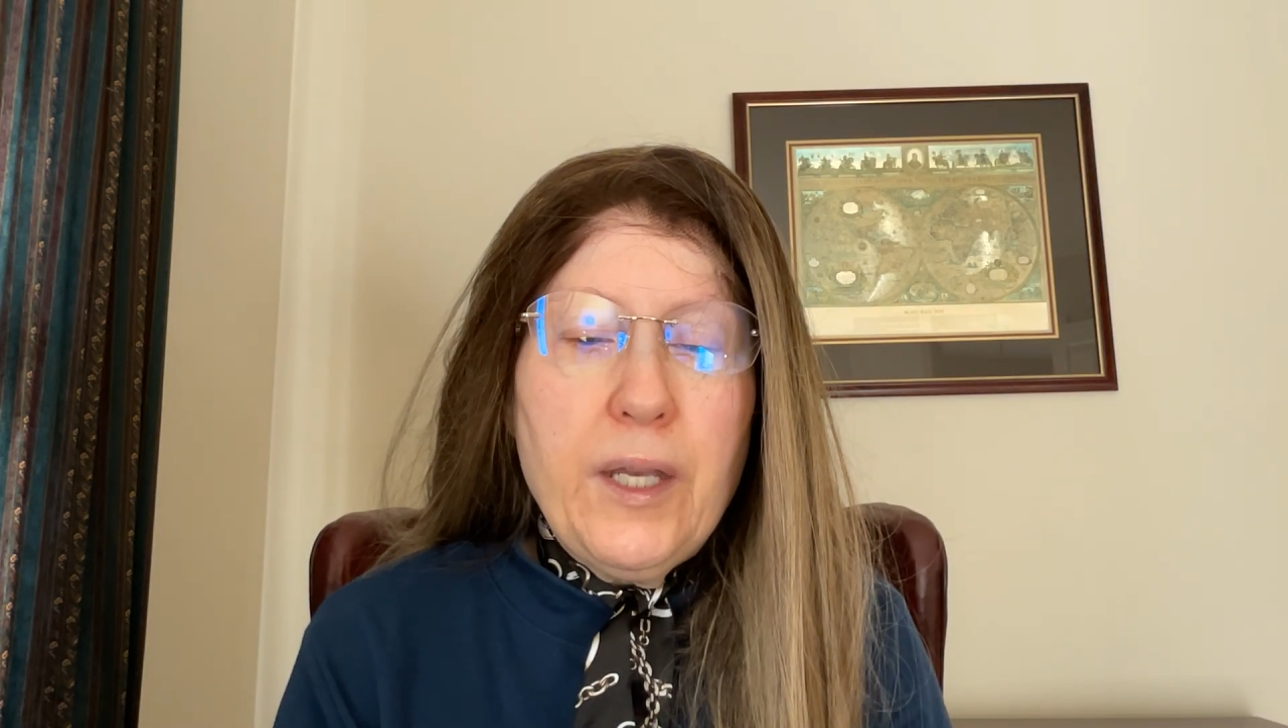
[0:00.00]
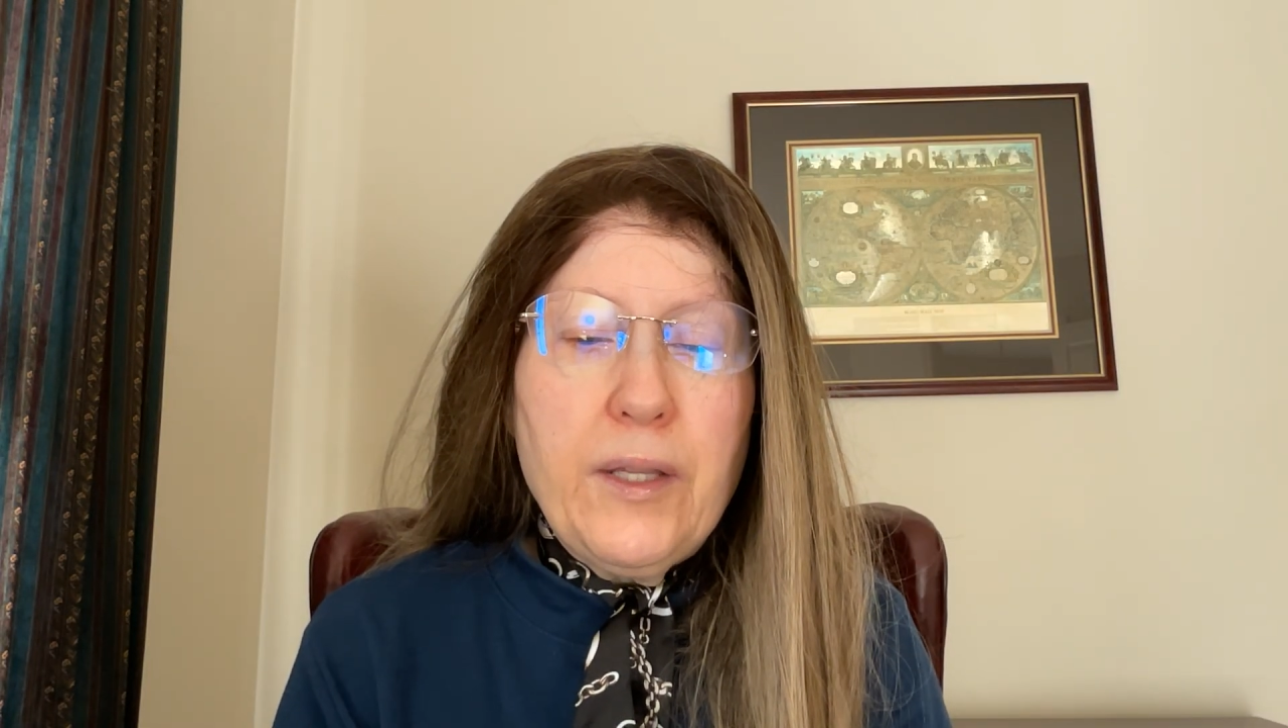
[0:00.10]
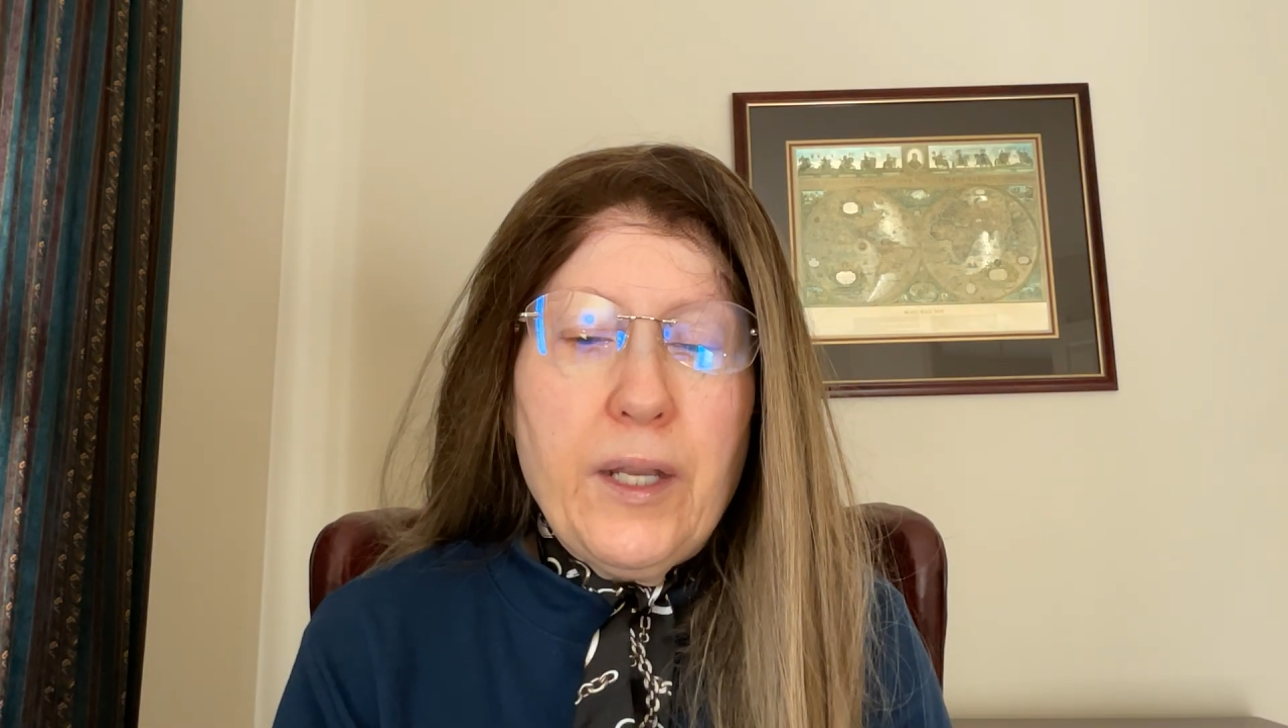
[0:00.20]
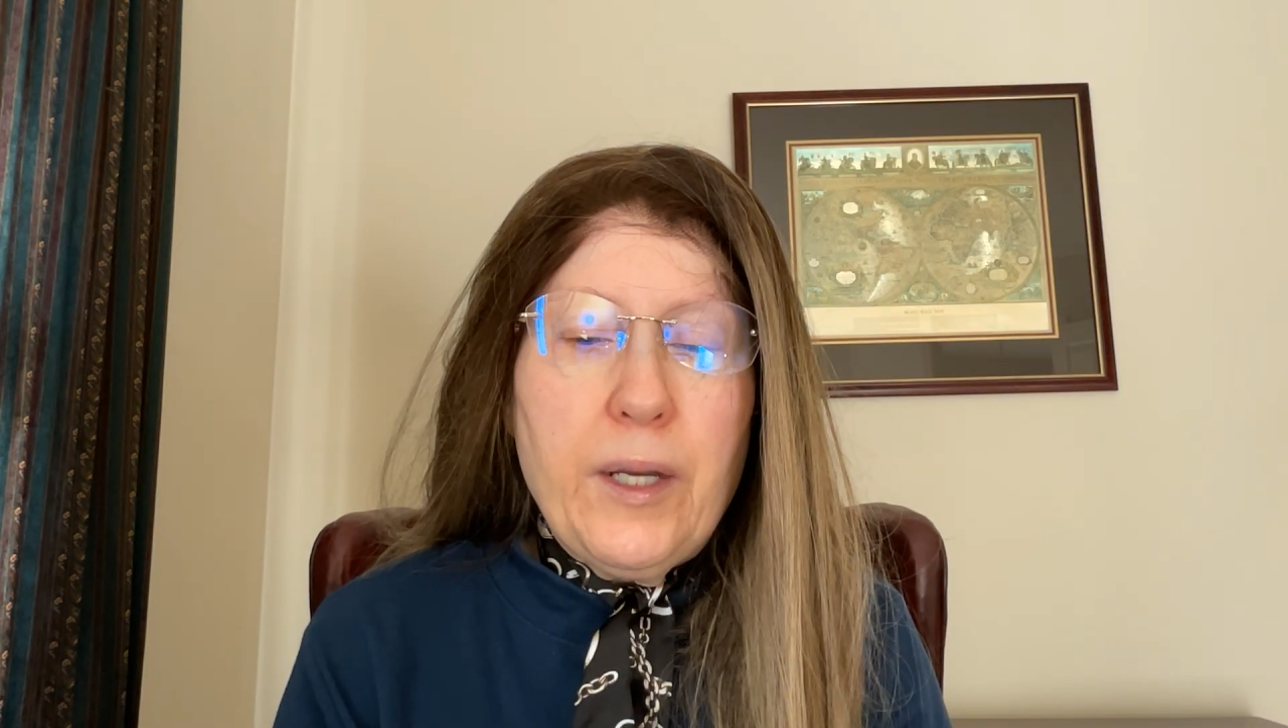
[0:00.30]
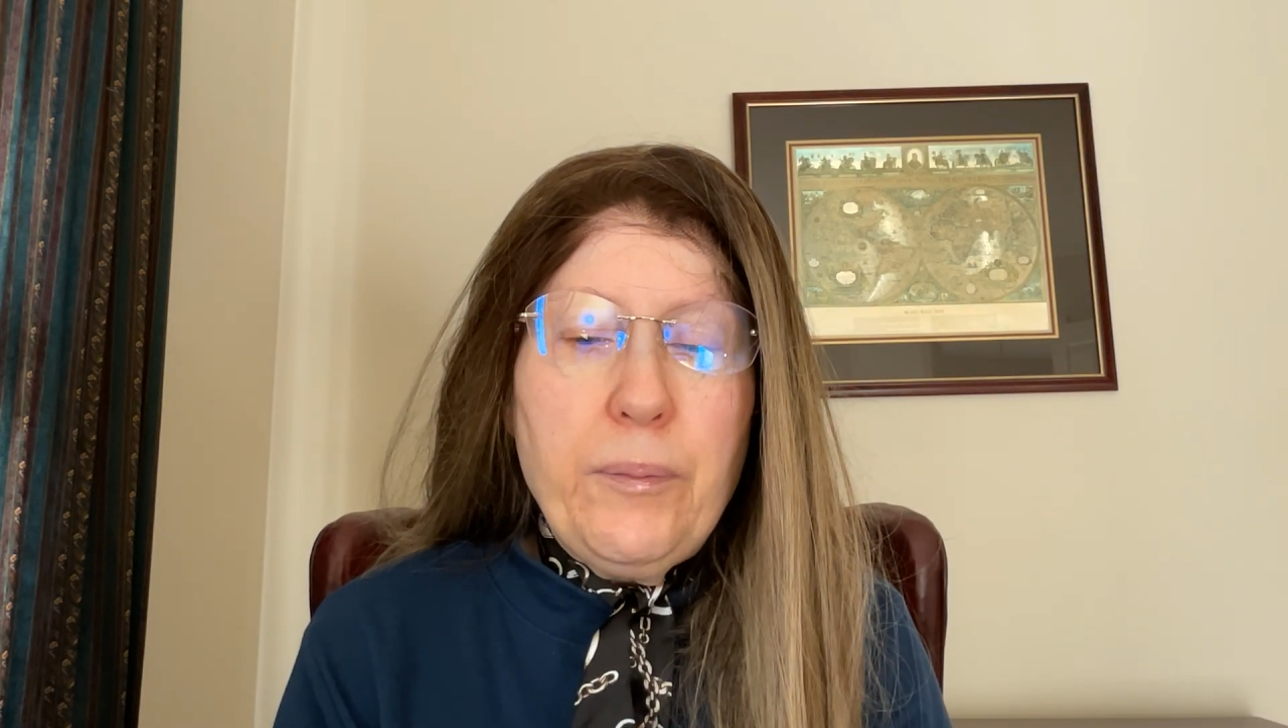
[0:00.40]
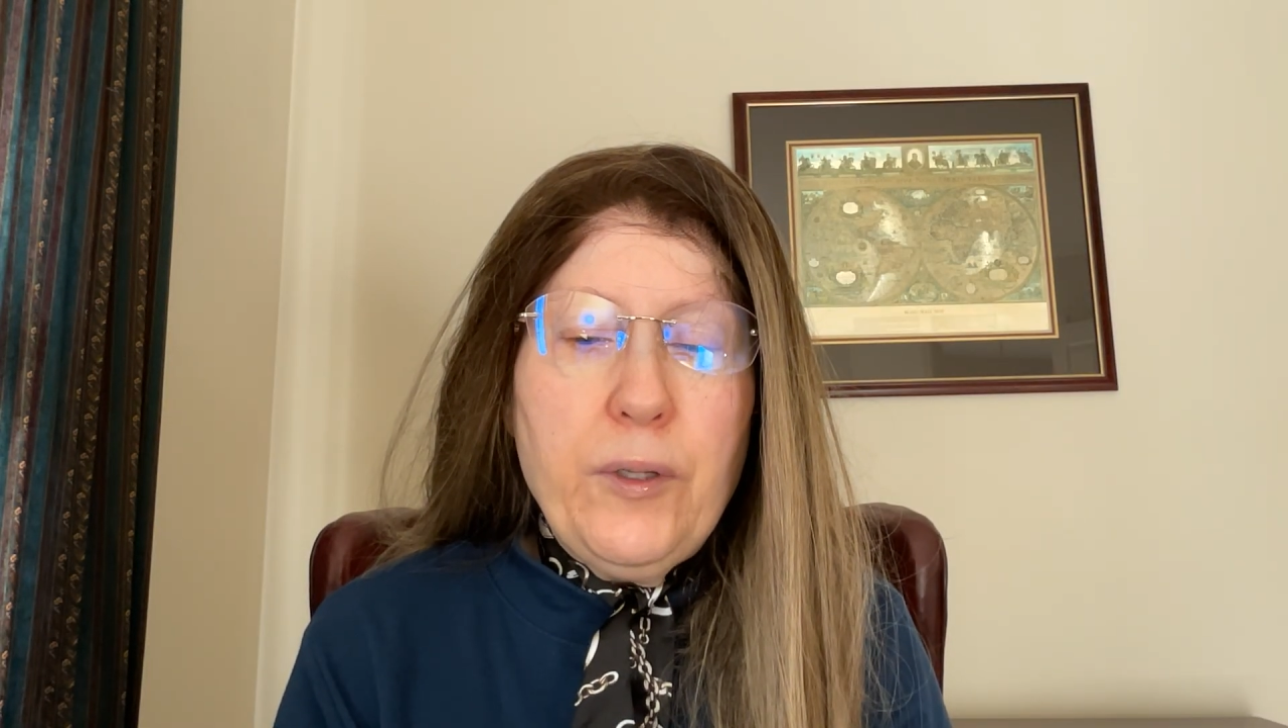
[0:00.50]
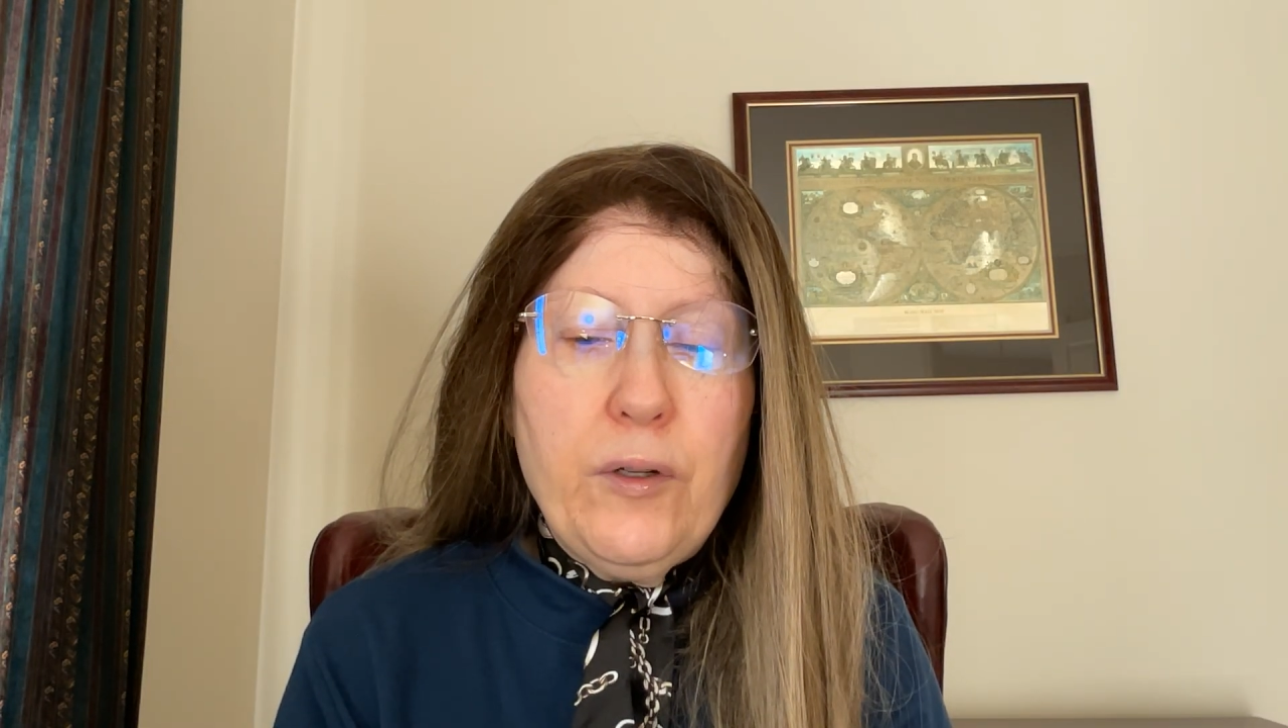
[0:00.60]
that help you